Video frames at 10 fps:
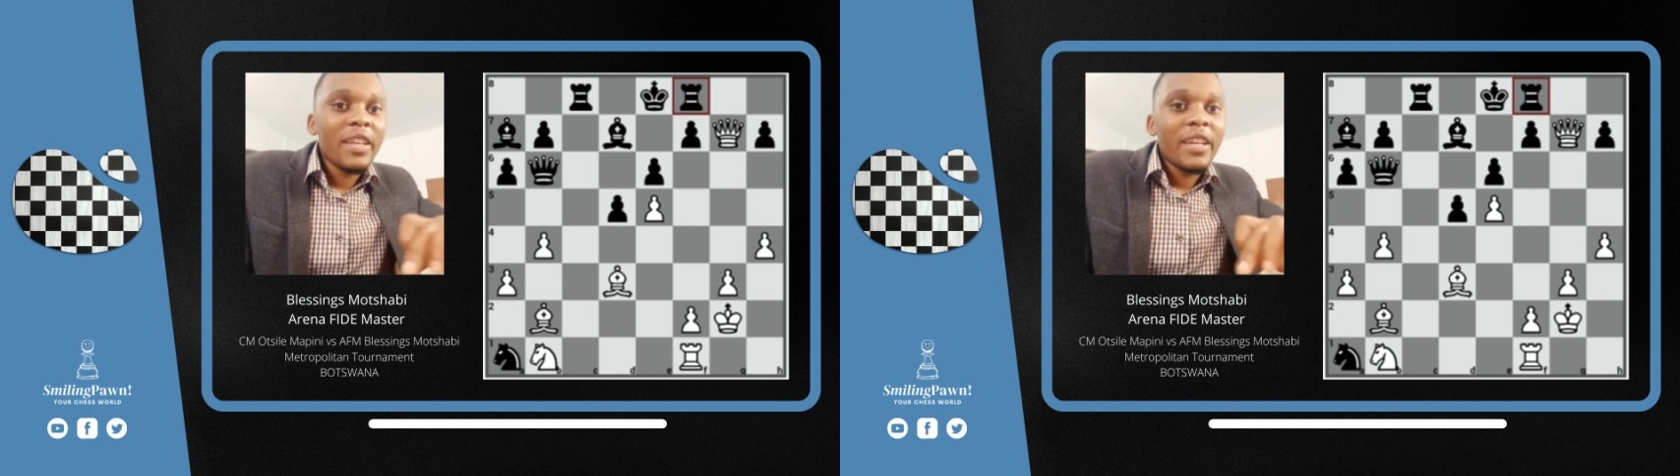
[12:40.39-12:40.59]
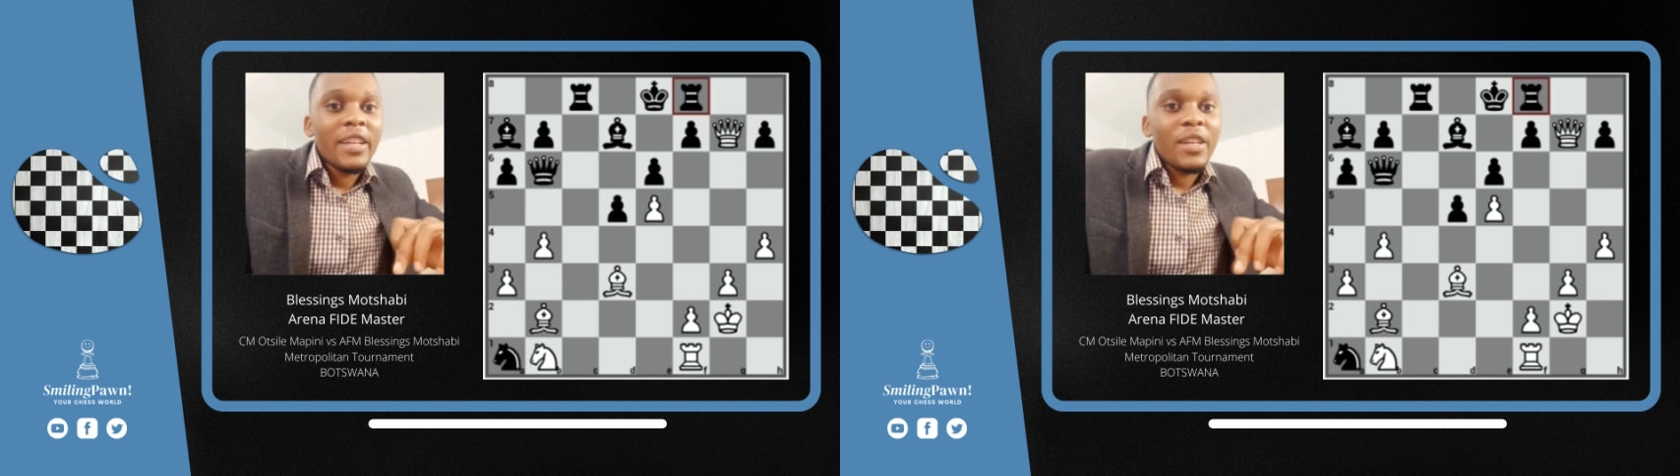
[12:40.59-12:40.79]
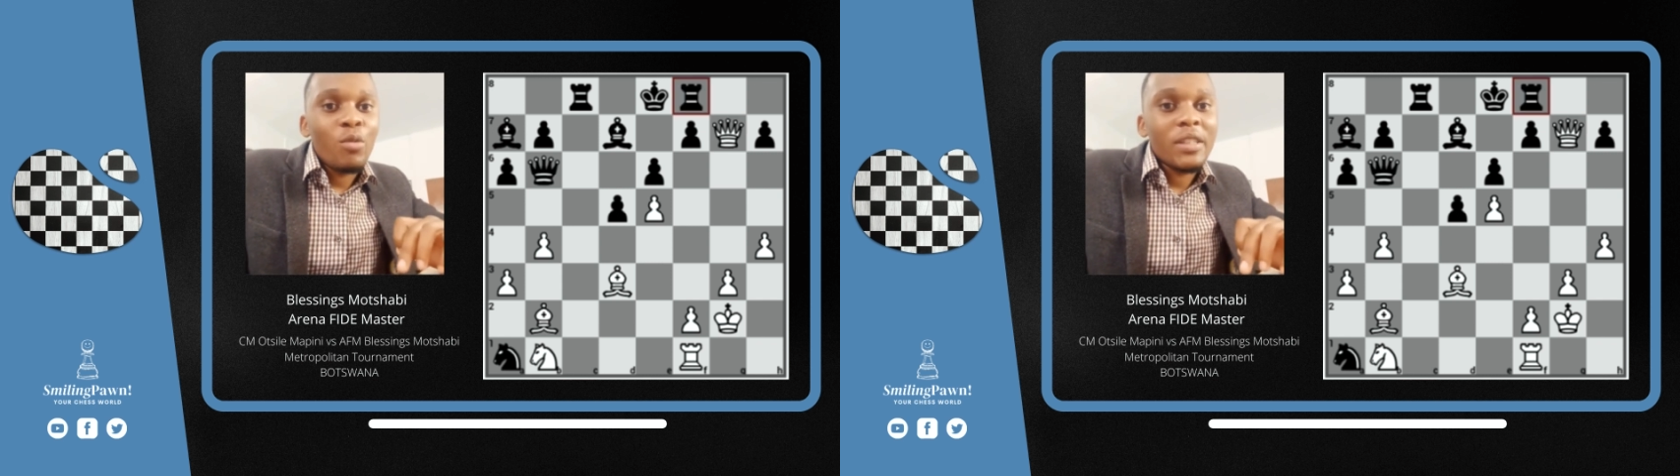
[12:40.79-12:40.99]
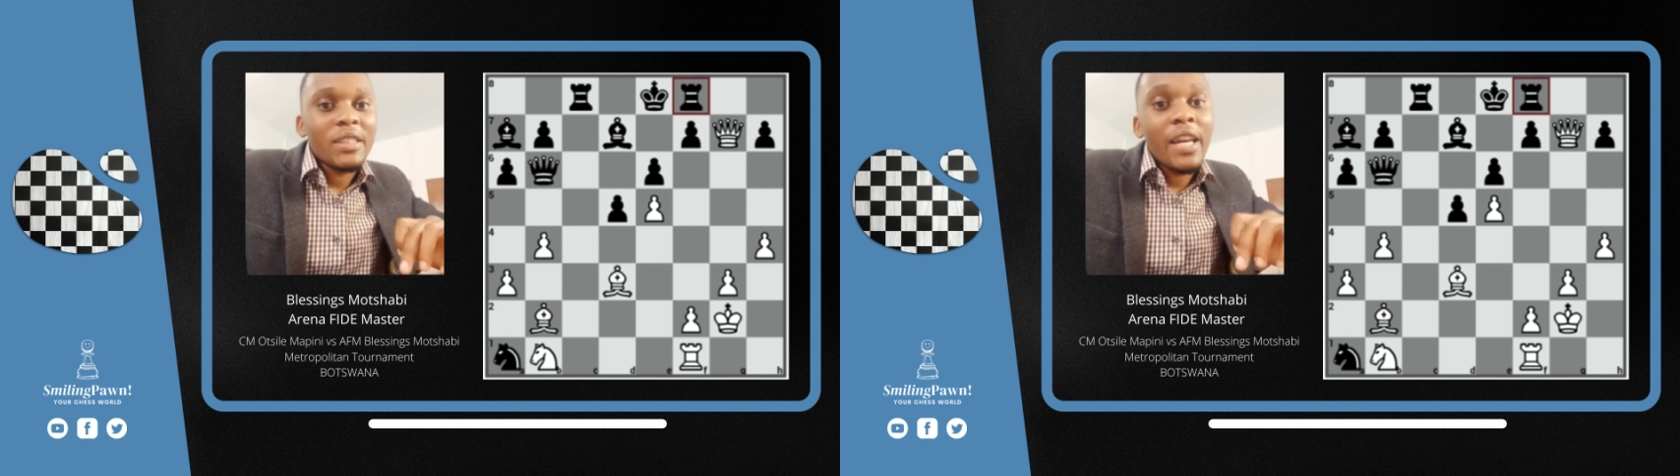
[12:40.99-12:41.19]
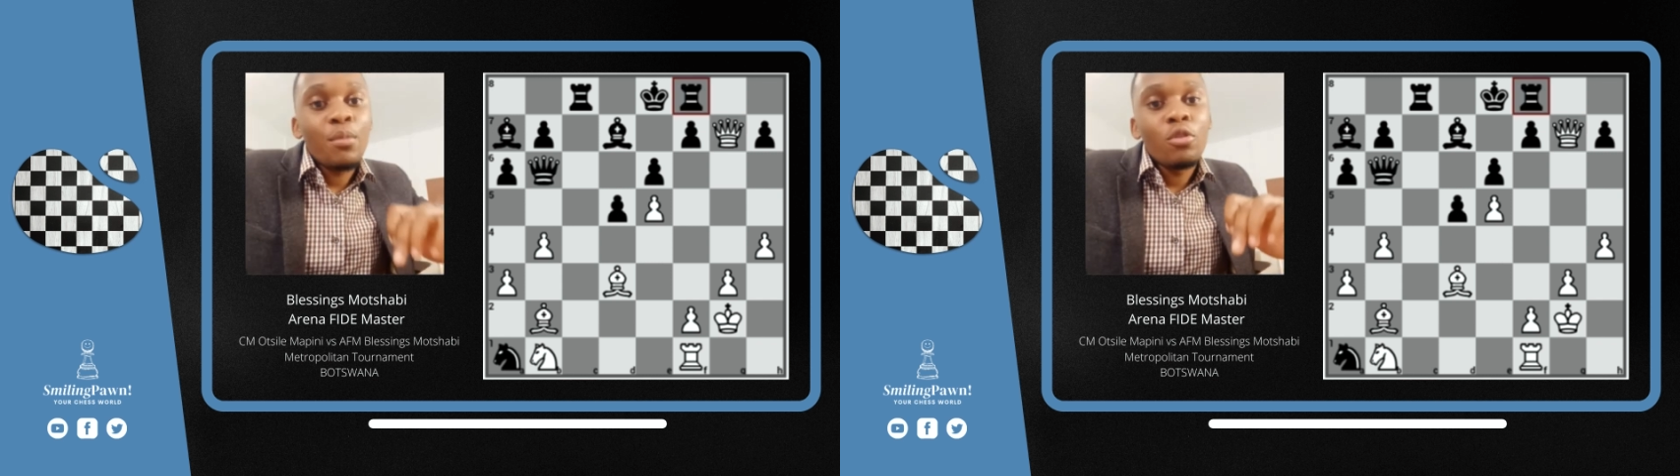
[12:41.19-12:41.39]
he was
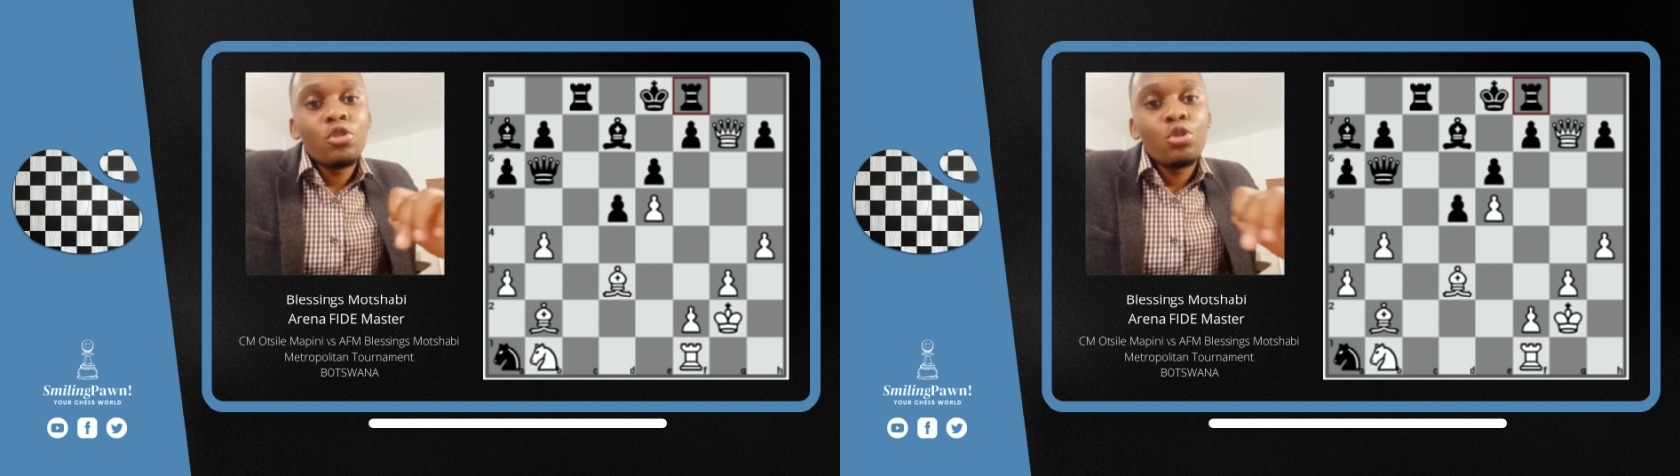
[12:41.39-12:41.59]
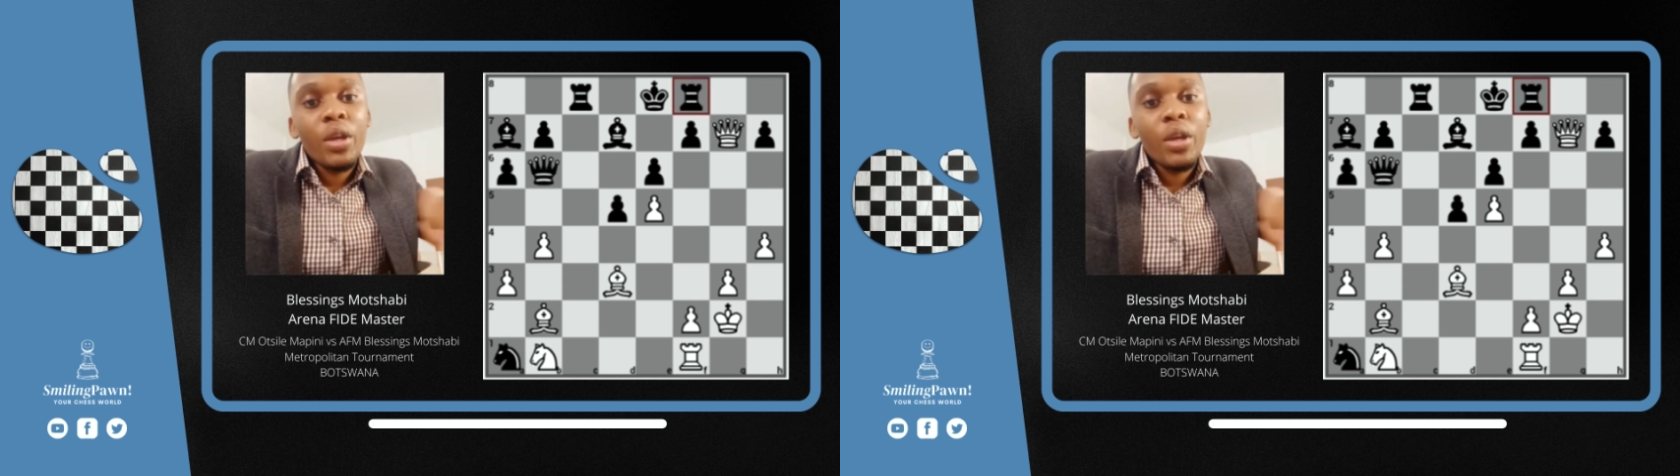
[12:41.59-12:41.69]
able to